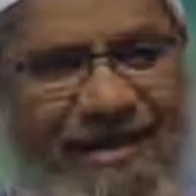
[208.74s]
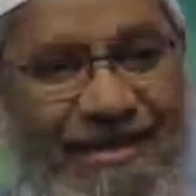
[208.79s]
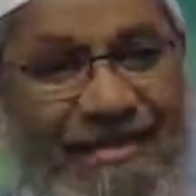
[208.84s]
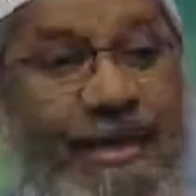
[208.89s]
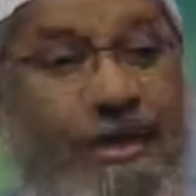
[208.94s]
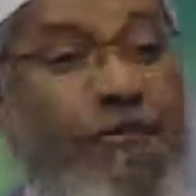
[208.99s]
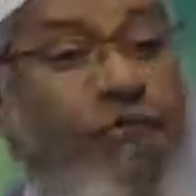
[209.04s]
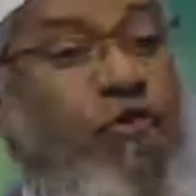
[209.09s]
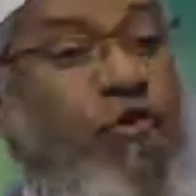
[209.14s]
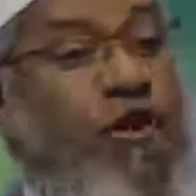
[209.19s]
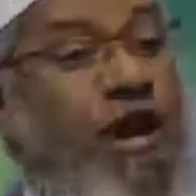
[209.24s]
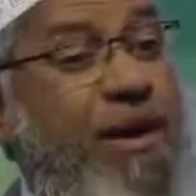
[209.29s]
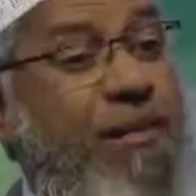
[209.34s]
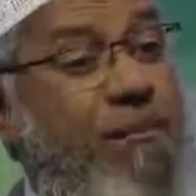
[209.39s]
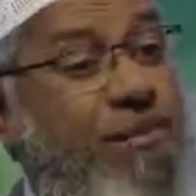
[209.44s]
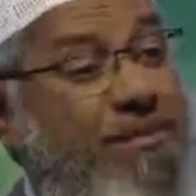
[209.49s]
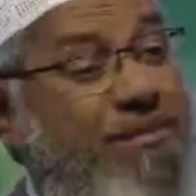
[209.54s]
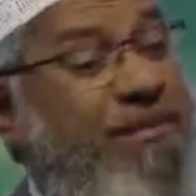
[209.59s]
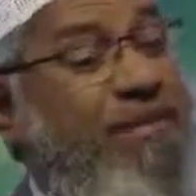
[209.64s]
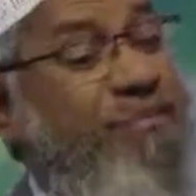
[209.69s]
The Uyghur
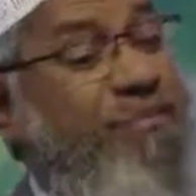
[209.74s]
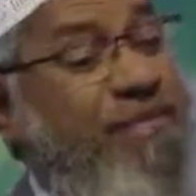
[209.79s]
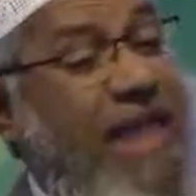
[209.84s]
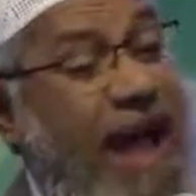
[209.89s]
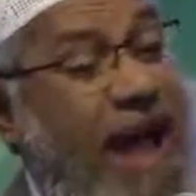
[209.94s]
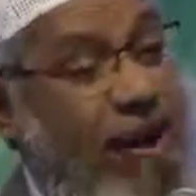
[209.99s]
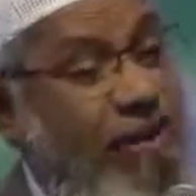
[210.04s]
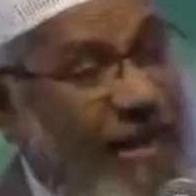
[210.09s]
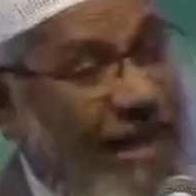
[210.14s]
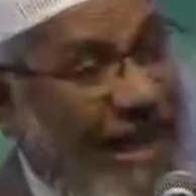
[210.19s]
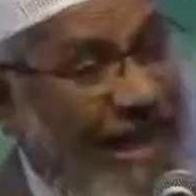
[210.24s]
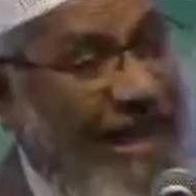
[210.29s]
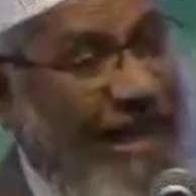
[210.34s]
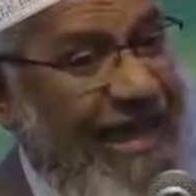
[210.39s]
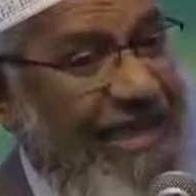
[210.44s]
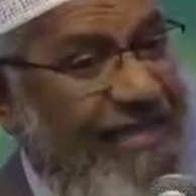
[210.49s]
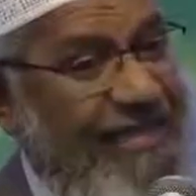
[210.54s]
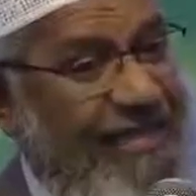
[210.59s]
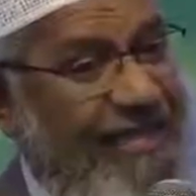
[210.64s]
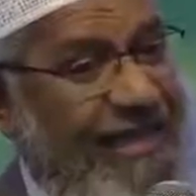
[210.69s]
Muslim
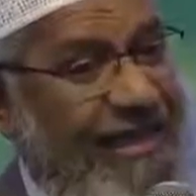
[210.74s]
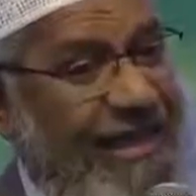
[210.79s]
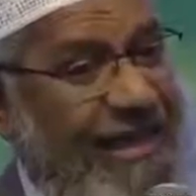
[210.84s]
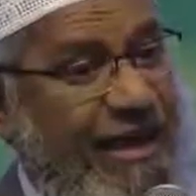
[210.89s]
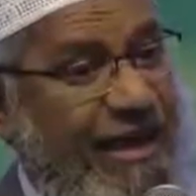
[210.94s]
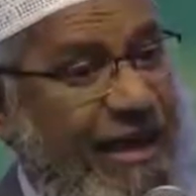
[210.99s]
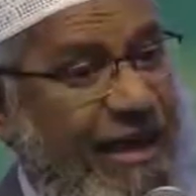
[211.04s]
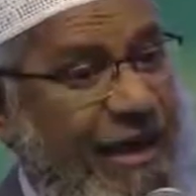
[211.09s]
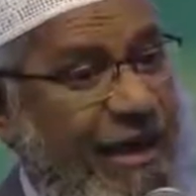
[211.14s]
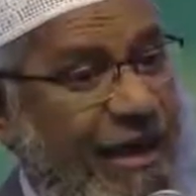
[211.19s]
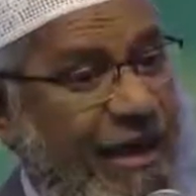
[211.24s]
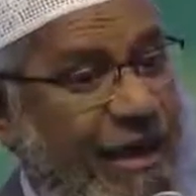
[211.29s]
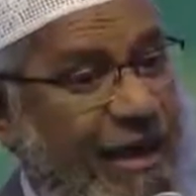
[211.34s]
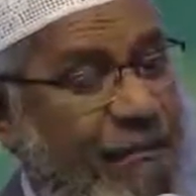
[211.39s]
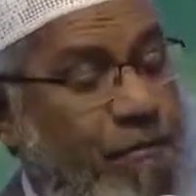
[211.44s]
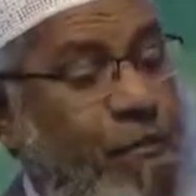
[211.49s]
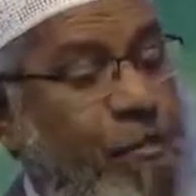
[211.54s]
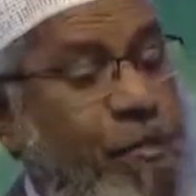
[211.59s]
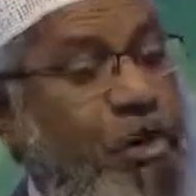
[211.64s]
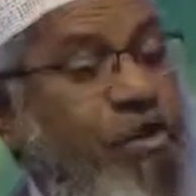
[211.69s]
nowadays,
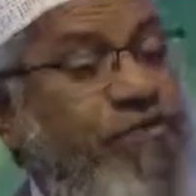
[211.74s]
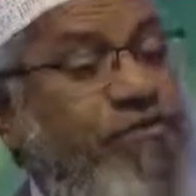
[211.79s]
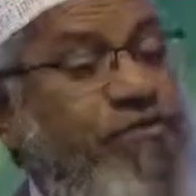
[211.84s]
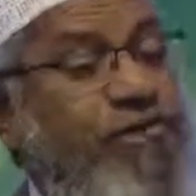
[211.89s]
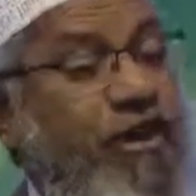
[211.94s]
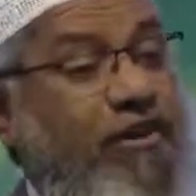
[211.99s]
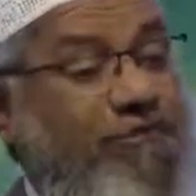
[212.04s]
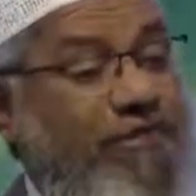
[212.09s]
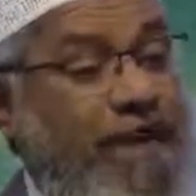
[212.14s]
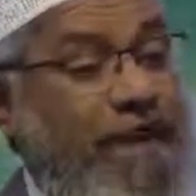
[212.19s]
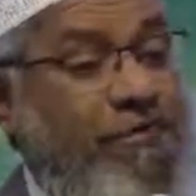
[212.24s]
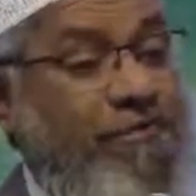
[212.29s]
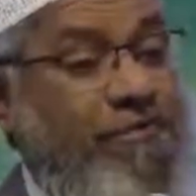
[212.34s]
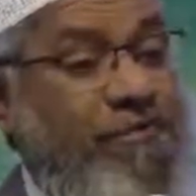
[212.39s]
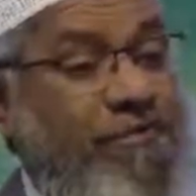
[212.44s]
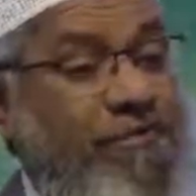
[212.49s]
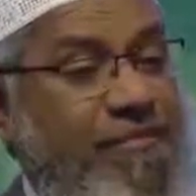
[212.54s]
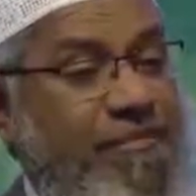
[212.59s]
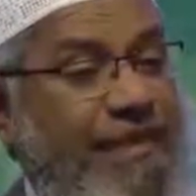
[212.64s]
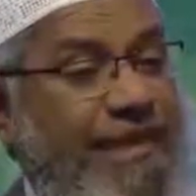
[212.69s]
most of them
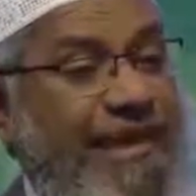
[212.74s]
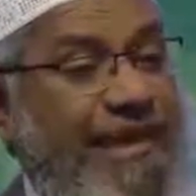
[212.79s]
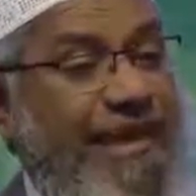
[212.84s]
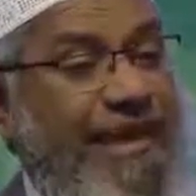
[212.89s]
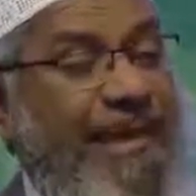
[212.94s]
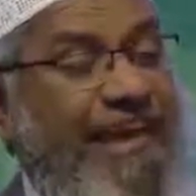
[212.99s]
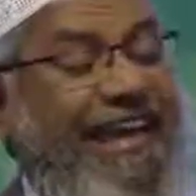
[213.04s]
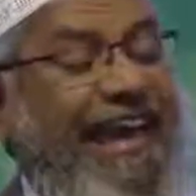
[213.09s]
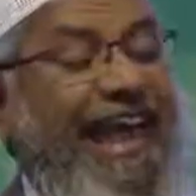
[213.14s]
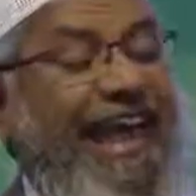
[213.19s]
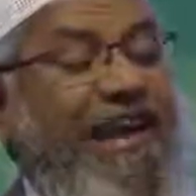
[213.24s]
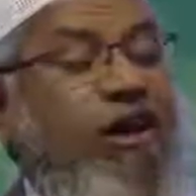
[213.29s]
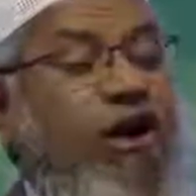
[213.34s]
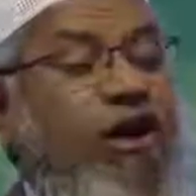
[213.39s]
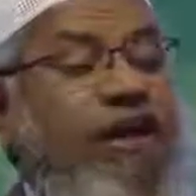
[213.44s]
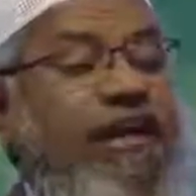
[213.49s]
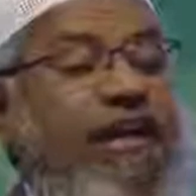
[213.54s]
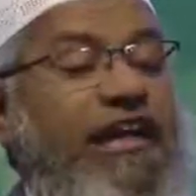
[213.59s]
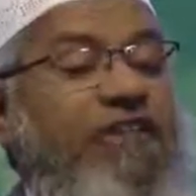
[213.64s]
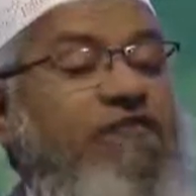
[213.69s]

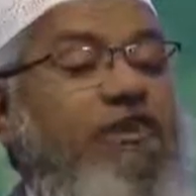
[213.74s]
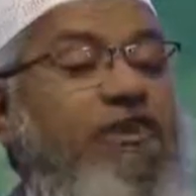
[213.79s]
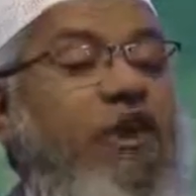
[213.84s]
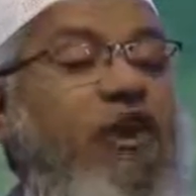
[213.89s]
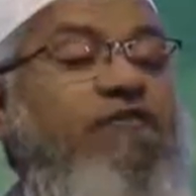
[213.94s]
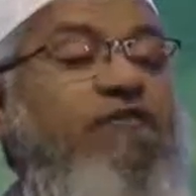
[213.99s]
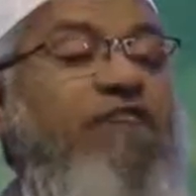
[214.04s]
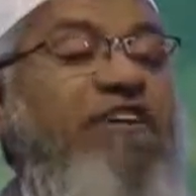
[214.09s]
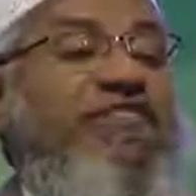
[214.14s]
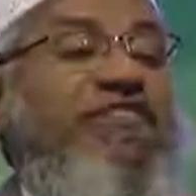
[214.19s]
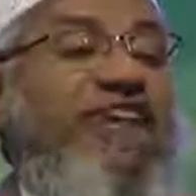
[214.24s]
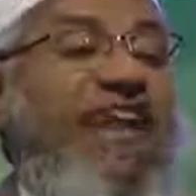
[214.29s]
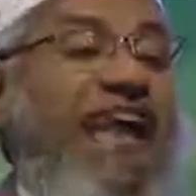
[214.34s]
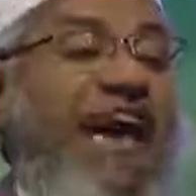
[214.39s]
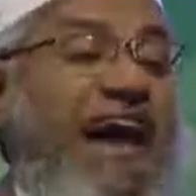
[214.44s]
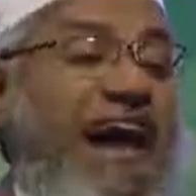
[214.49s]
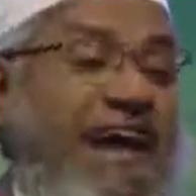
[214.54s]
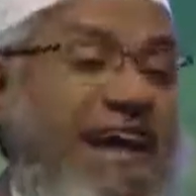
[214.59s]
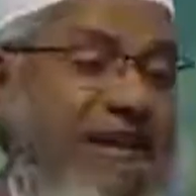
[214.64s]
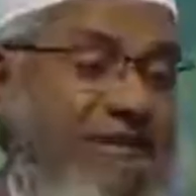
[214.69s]
cannot even offer
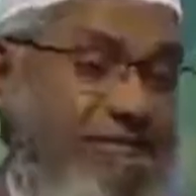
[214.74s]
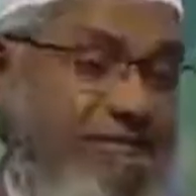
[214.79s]
Salah.